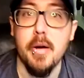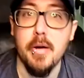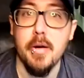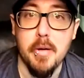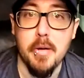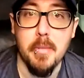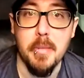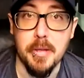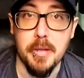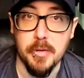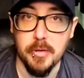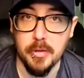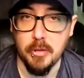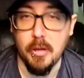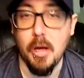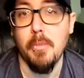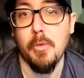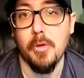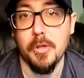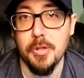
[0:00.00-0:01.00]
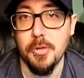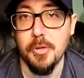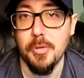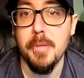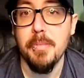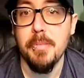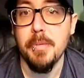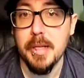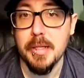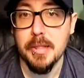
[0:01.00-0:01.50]
I mean, there's a lot more
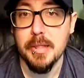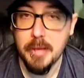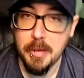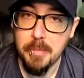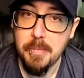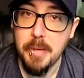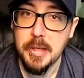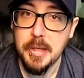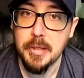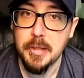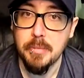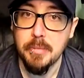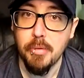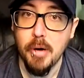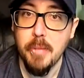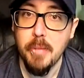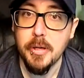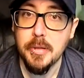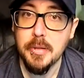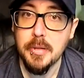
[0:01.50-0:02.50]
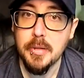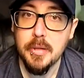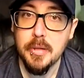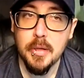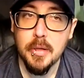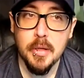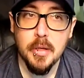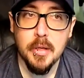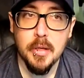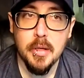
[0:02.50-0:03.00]
to it, but that's like basic premise.
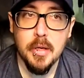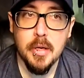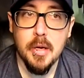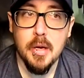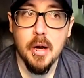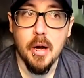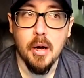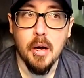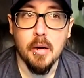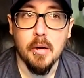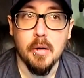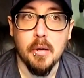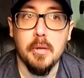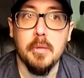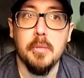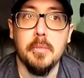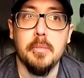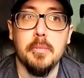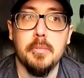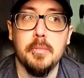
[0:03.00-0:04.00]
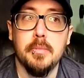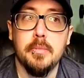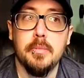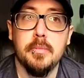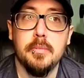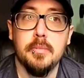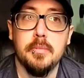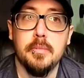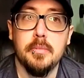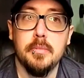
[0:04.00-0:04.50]

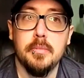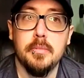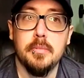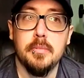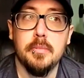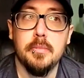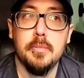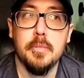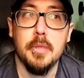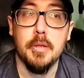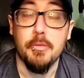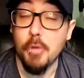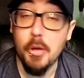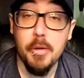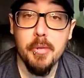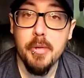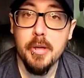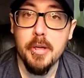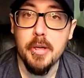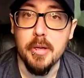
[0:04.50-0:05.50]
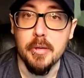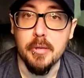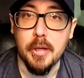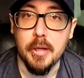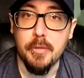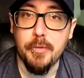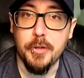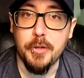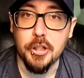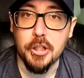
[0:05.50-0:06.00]
Really, really good.
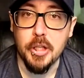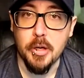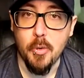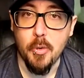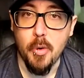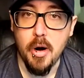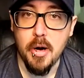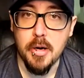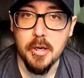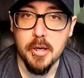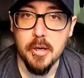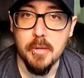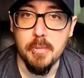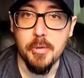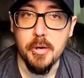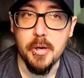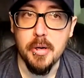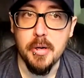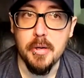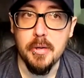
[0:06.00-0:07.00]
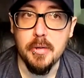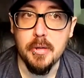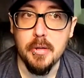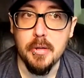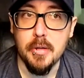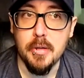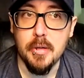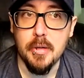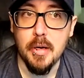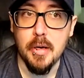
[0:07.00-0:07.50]
Like fish out of water, but
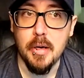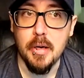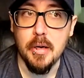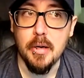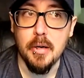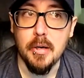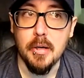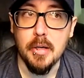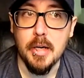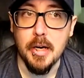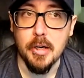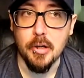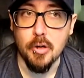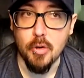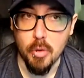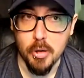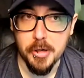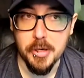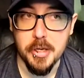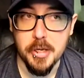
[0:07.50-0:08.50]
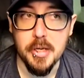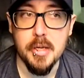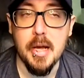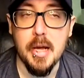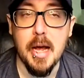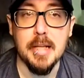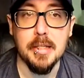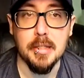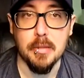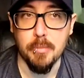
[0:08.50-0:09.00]
kind of quirky,
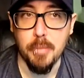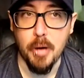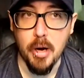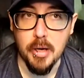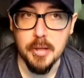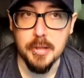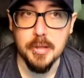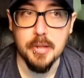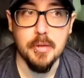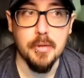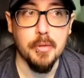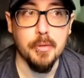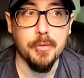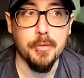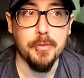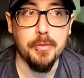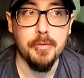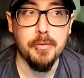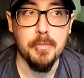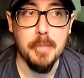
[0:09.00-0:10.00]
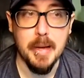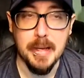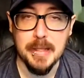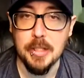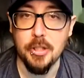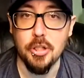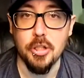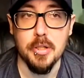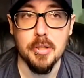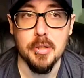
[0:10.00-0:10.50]
has some positive
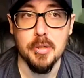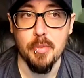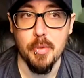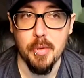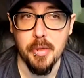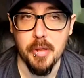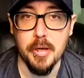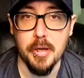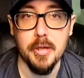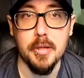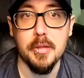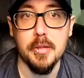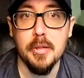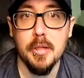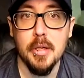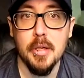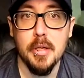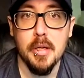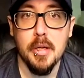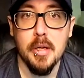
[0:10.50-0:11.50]
messages within it.